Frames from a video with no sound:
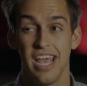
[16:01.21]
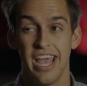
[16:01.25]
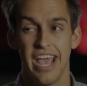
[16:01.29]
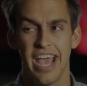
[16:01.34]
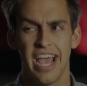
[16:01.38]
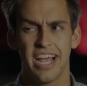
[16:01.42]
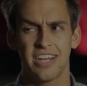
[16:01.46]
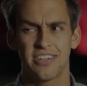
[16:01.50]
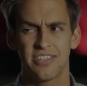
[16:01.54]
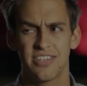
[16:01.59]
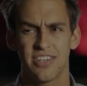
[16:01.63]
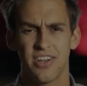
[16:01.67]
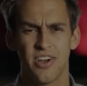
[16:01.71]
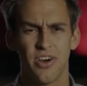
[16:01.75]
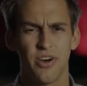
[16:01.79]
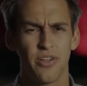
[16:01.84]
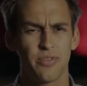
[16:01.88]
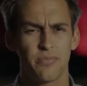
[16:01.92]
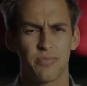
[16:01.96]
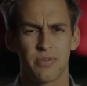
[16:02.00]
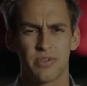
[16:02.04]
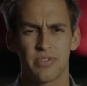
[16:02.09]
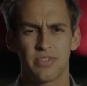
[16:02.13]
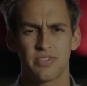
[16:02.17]
actually
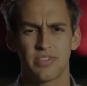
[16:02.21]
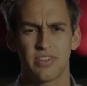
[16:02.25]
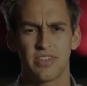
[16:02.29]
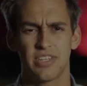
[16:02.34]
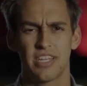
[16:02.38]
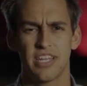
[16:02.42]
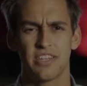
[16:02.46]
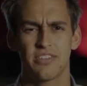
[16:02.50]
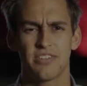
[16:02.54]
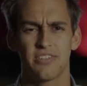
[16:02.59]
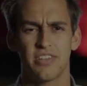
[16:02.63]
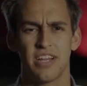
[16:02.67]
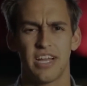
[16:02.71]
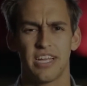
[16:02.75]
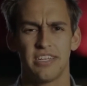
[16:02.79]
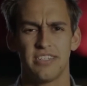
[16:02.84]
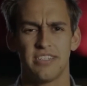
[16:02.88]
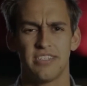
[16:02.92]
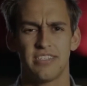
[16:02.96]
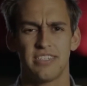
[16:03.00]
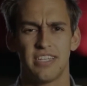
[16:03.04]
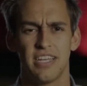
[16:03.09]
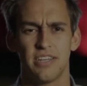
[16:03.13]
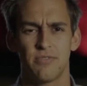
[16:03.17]
all the person on the other
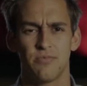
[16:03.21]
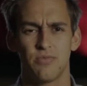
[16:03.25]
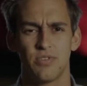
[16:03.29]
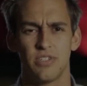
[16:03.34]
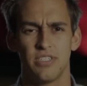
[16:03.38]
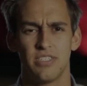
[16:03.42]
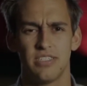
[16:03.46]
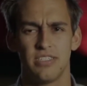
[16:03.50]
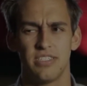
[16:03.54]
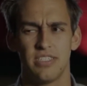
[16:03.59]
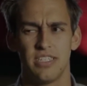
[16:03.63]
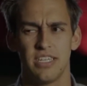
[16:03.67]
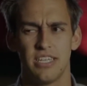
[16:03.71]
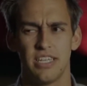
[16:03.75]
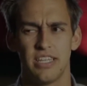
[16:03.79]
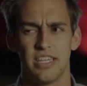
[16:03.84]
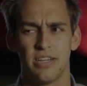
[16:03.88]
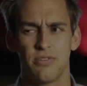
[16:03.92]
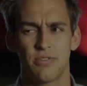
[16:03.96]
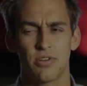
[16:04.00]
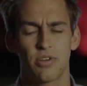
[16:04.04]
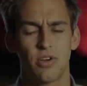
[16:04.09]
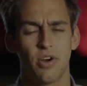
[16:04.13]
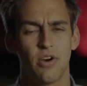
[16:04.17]
line just said was
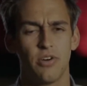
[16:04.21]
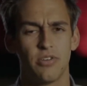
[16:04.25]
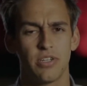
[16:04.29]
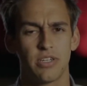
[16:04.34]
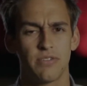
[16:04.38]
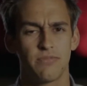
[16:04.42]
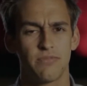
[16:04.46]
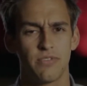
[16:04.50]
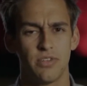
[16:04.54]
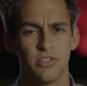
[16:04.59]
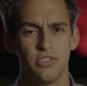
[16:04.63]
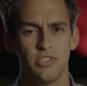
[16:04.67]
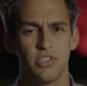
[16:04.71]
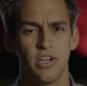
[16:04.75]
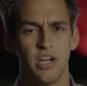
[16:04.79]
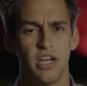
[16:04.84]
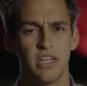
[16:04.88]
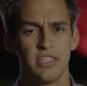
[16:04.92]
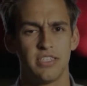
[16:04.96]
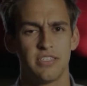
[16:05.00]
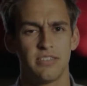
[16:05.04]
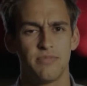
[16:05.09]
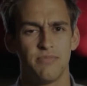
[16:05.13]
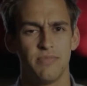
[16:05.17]
they were calling for
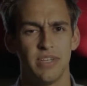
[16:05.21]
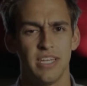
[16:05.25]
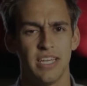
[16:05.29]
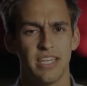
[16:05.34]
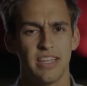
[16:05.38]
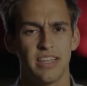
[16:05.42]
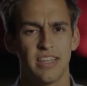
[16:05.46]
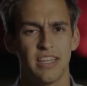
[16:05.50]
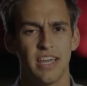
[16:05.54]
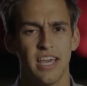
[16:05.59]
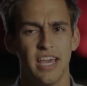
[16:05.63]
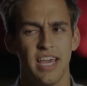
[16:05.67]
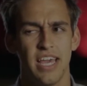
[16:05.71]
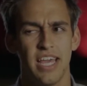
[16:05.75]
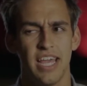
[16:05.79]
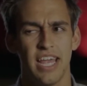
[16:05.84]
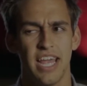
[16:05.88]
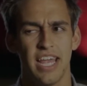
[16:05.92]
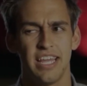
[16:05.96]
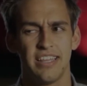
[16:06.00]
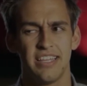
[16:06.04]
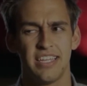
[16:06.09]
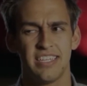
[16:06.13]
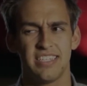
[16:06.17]
John Smith,
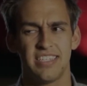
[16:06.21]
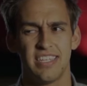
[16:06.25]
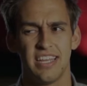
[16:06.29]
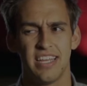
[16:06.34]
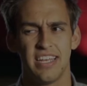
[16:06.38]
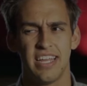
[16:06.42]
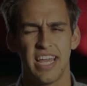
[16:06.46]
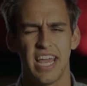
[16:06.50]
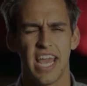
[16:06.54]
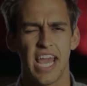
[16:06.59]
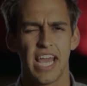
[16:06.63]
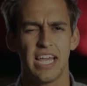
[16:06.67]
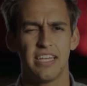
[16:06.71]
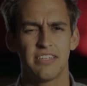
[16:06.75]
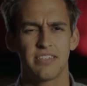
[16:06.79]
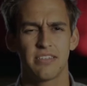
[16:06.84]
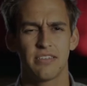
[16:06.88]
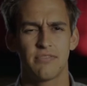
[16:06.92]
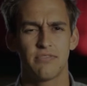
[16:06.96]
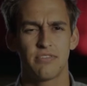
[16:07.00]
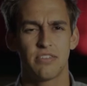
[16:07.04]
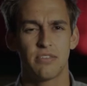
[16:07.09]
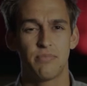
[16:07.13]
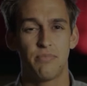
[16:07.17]
and they said
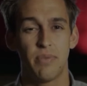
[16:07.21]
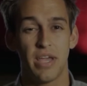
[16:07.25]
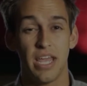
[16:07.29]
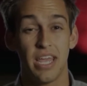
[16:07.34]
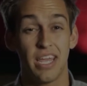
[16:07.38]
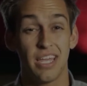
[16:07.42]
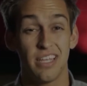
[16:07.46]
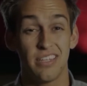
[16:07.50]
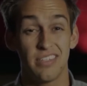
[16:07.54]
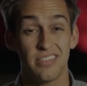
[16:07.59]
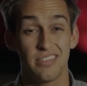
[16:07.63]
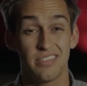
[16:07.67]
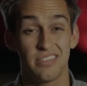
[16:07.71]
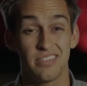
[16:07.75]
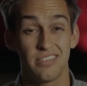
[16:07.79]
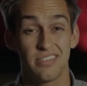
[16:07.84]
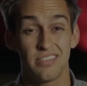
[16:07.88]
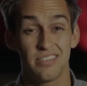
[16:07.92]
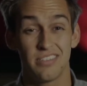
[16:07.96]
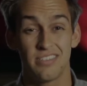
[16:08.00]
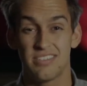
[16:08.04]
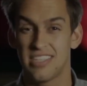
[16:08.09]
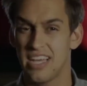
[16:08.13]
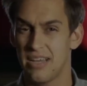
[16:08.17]
ace of
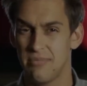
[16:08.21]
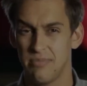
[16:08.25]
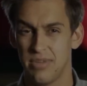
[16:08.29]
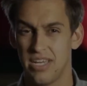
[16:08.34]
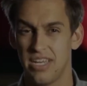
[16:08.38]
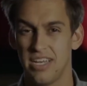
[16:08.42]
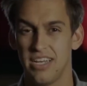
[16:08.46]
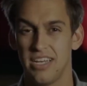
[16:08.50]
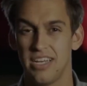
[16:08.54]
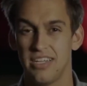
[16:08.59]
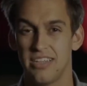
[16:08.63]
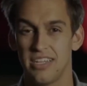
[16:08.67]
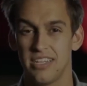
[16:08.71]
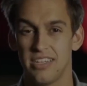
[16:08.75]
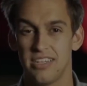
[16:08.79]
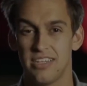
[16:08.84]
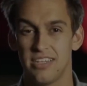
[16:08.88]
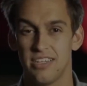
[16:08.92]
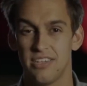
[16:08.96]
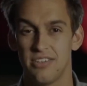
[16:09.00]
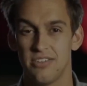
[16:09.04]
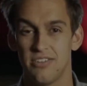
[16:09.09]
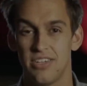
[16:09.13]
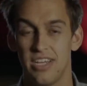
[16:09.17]
spades. Does that mean anything
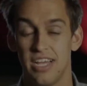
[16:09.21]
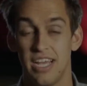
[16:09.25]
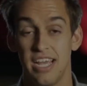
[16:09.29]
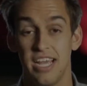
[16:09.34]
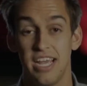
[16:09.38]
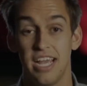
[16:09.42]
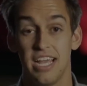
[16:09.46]
to you?